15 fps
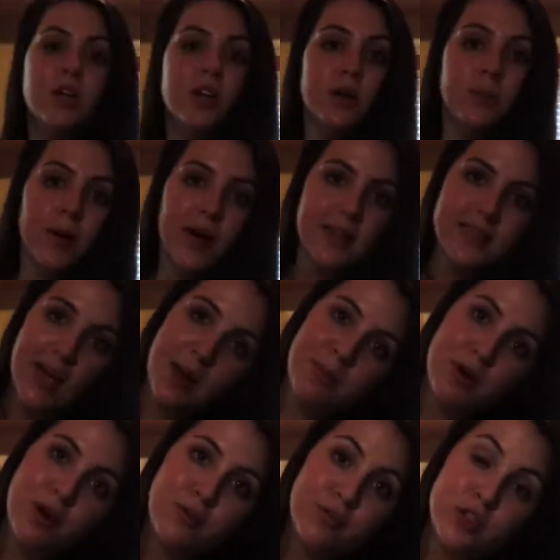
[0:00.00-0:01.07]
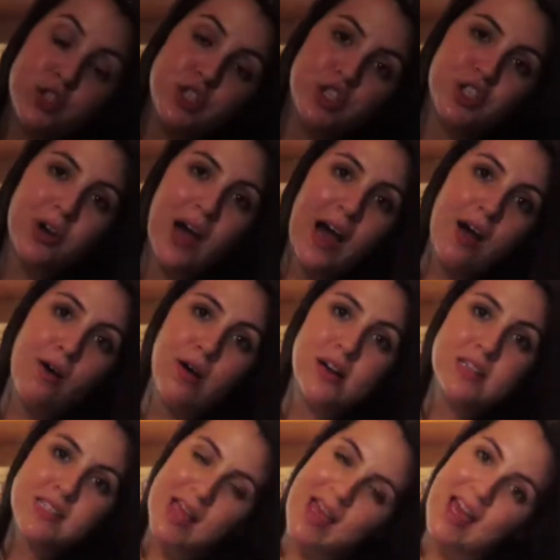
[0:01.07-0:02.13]
gonna put a timer for 2
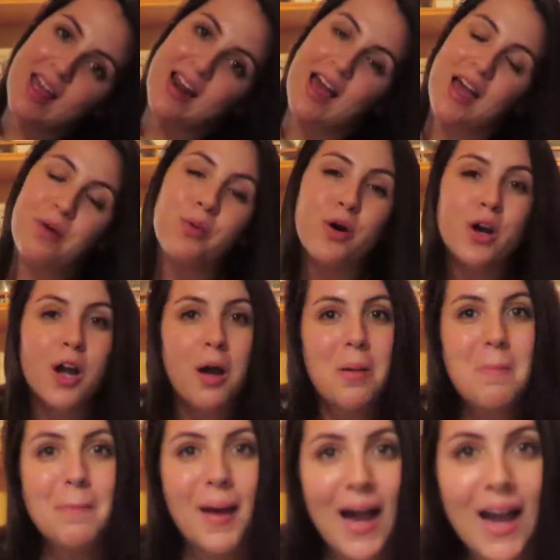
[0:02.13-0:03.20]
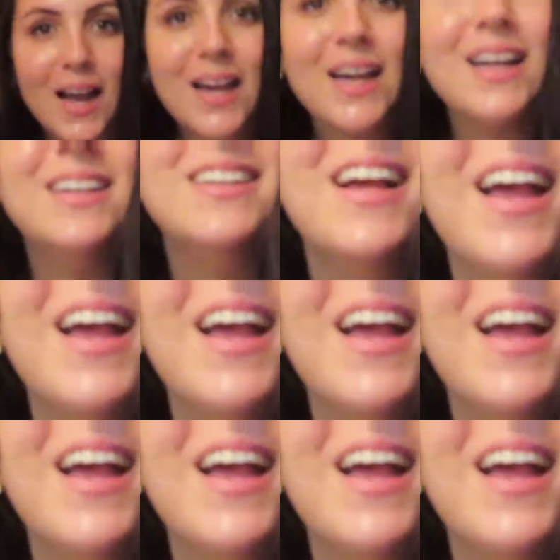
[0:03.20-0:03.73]
hours, and I will come back